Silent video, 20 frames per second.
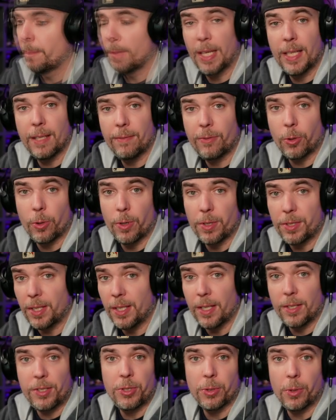And of course,
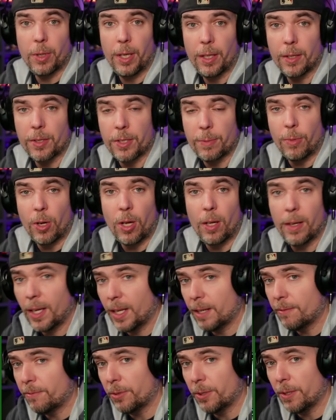he is joining a small
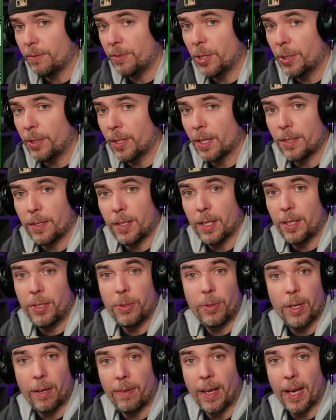handful of units that
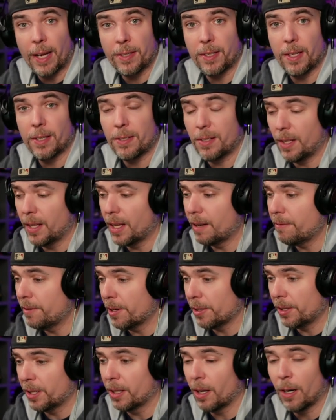do have access to that
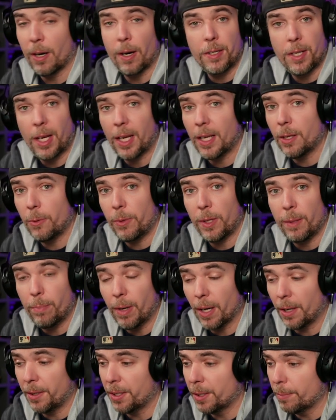very large AoE
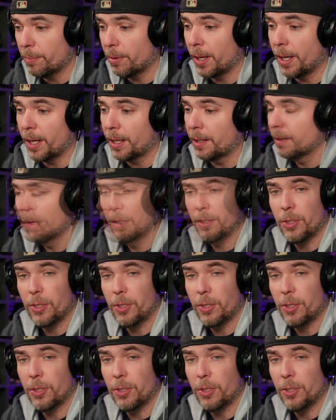barrier break.